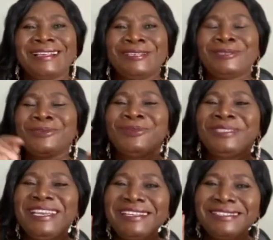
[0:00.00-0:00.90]
So
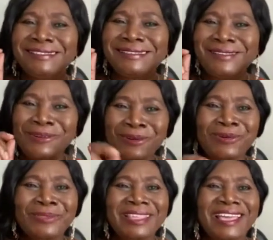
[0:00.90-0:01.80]
just
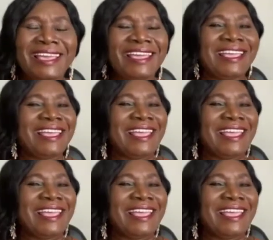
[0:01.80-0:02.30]
go there,